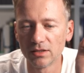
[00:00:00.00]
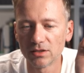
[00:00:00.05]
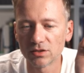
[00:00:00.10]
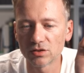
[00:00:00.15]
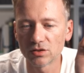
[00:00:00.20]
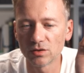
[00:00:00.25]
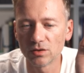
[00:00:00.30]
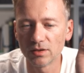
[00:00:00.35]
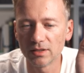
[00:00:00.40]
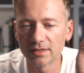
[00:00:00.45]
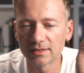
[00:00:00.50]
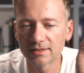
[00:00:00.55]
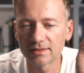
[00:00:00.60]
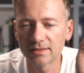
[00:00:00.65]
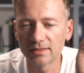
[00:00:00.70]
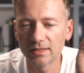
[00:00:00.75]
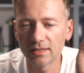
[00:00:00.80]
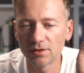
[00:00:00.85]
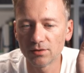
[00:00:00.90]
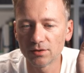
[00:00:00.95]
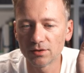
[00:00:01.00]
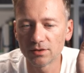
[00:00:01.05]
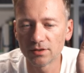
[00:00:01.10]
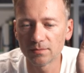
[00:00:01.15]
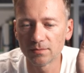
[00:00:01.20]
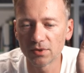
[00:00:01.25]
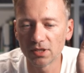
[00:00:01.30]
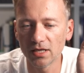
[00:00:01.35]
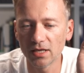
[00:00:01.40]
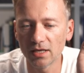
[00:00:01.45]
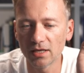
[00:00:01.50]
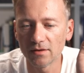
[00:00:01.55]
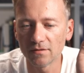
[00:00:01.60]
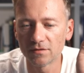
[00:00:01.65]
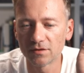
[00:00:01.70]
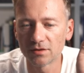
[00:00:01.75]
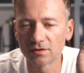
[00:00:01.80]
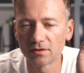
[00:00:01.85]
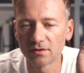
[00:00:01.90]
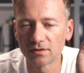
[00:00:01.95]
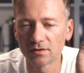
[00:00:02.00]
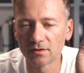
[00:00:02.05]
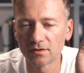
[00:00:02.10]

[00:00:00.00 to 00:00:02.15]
So let's see how it behaves.